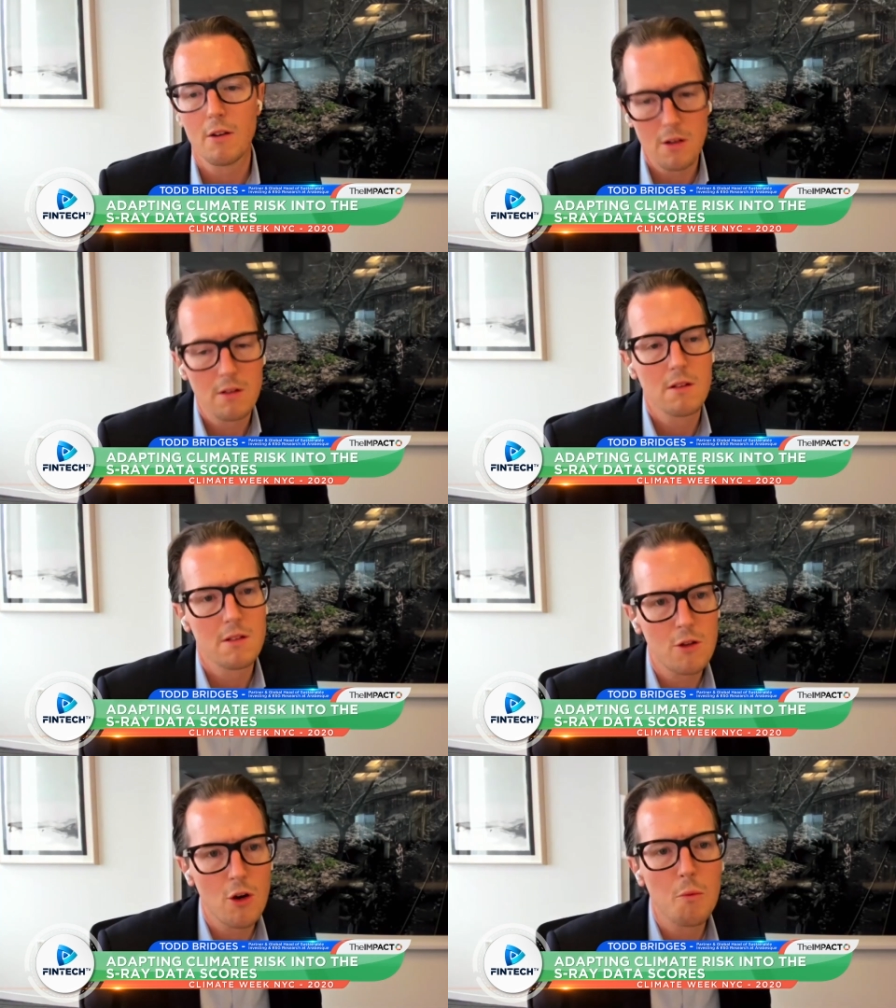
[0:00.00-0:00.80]
or
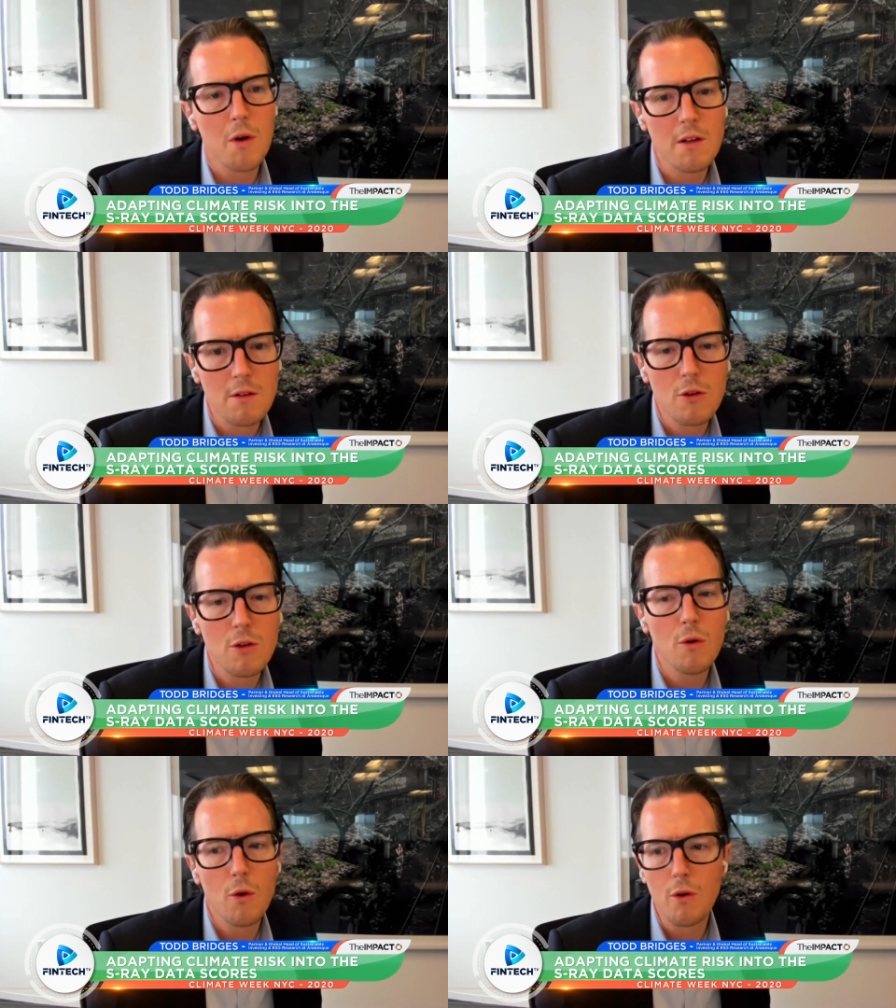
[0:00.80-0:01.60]
scope 1,
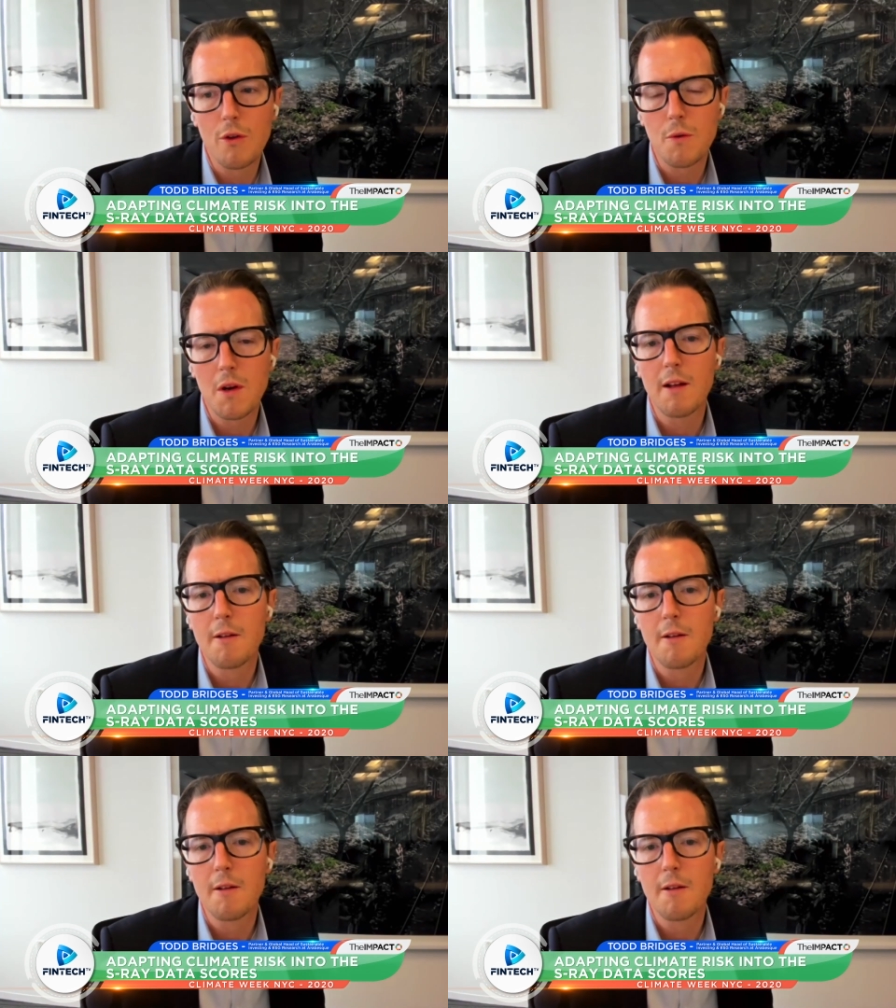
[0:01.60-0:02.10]
2, or 3.